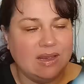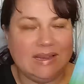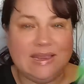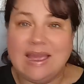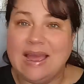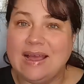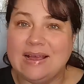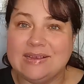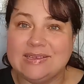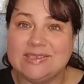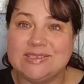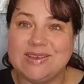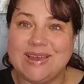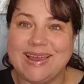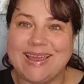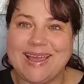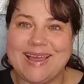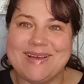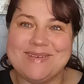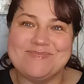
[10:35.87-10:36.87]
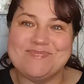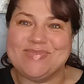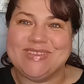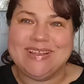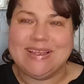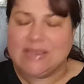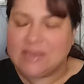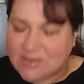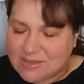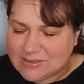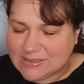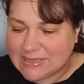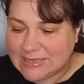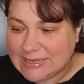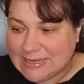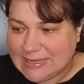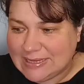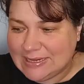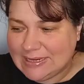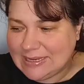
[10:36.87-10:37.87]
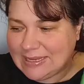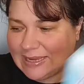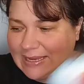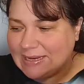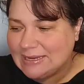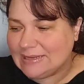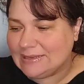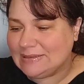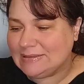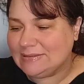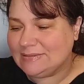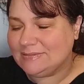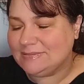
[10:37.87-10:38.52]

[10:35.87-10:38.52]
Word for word: Yeah, it's like I had to get it